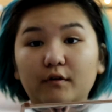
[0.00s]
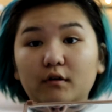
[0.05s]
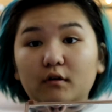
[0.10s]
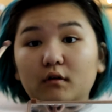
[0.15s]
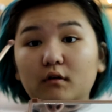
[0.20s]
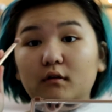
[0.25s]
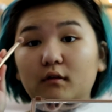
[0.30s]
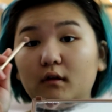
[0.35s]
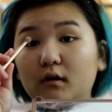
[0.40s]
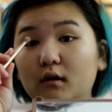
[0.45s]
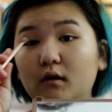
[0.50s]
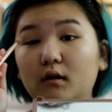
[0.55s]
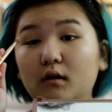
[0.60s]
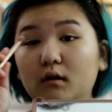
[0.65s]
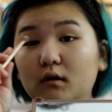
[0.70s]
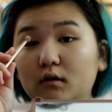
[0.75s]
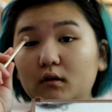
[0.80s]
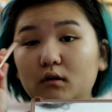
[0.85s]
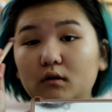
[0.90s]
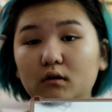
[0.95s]
For
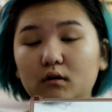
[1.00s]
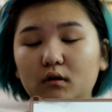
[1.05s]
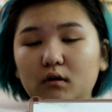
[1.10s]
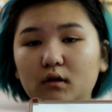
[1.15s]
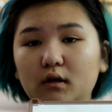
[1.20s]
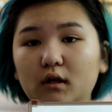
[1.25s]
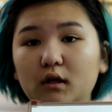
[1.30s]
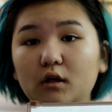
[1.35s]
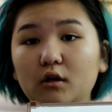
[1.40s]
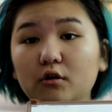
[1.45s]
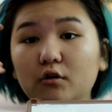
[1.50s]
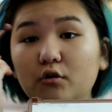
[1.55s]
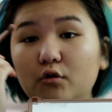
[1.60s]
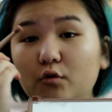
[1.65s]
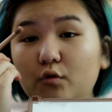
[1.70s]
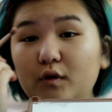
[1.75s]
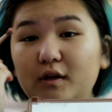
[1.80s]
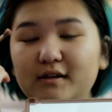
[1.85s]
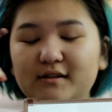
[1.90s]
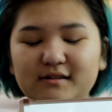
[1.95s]
the
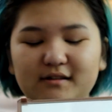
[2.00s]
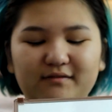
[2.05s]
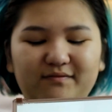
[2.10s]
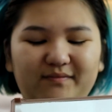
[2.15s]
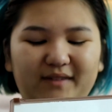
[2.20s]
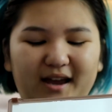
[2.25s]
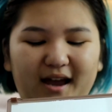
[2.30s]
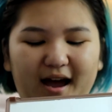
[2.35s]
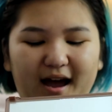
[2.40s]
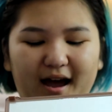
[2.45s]
crease of my